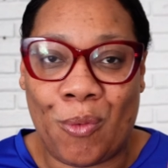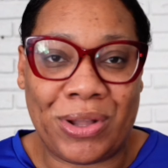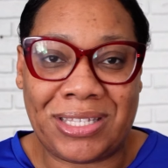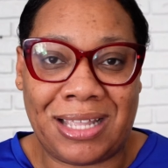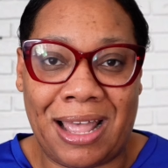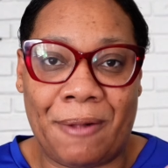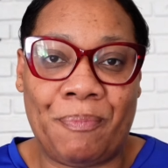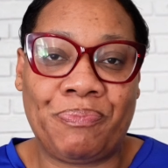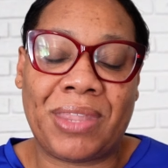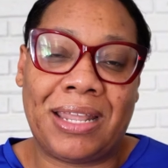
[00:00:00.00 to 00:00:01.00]
What's
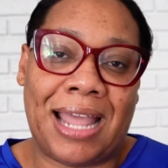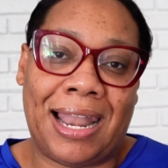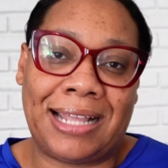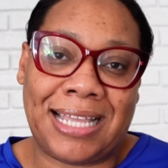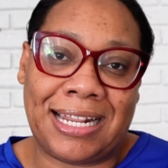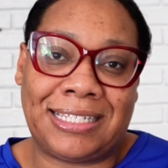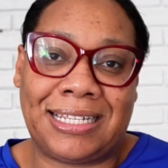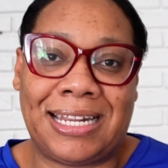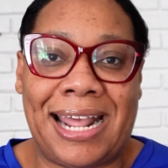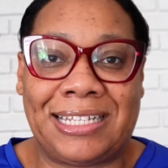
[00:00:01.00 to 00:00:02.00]
up? Now, let's get into
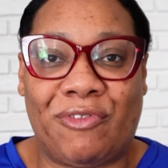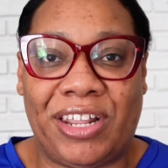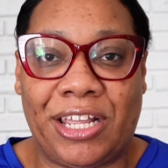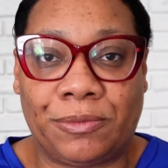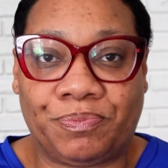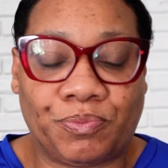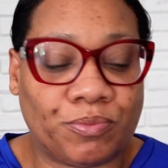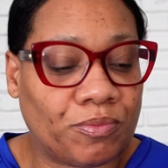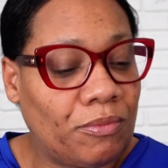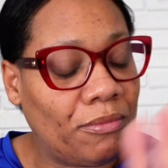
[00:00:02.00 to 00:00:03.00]
today's video.
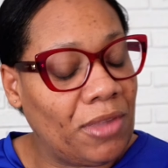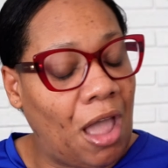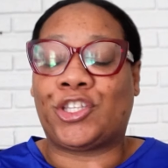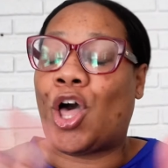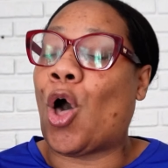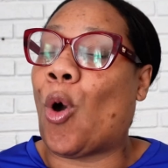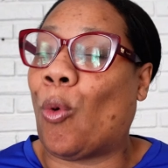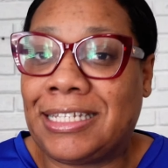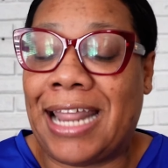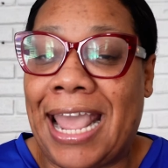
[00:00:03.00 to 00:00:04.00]

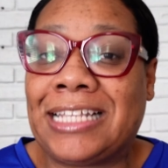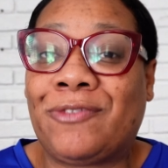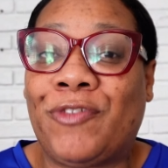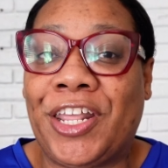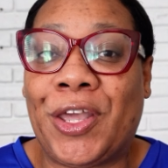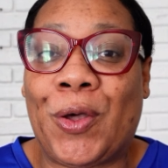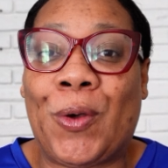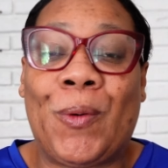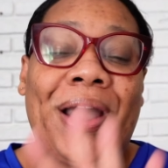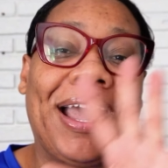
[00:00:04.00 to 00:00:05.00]
So, today's
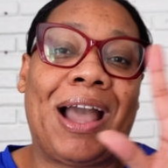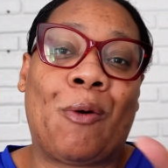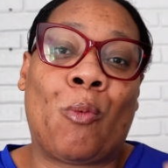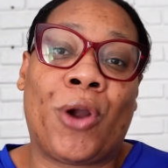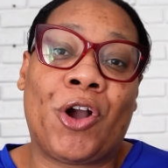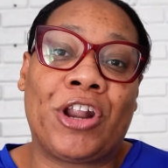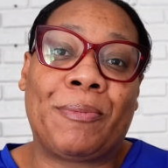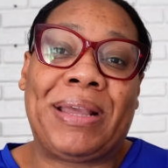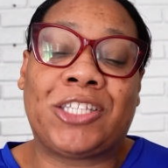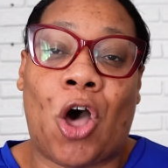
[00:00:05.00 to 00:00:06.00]
video, we're
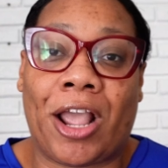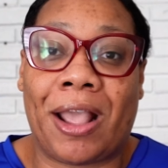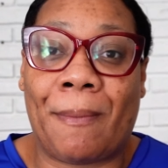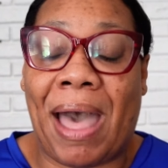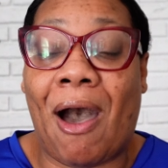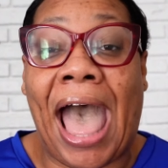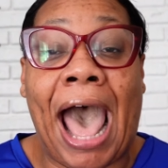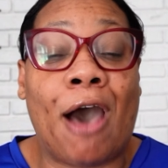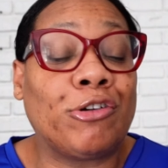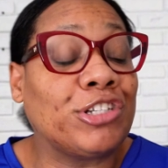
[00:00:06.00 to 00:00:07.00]
gonna be talking about
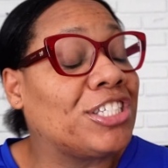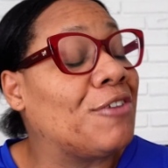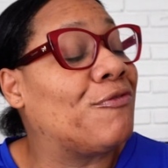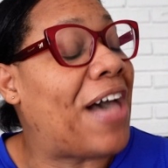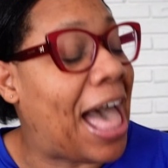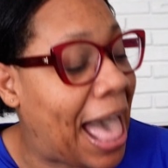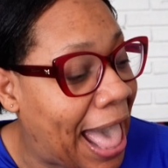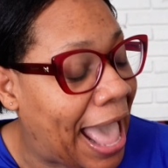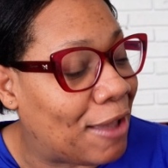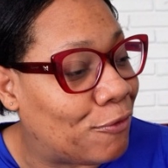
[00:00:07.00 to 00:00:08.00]
how to
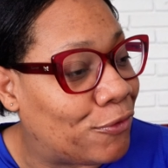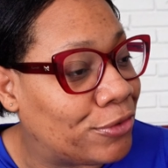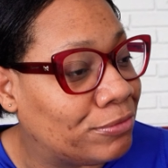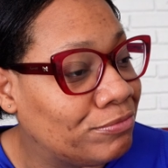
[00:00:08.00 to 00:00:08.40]
survive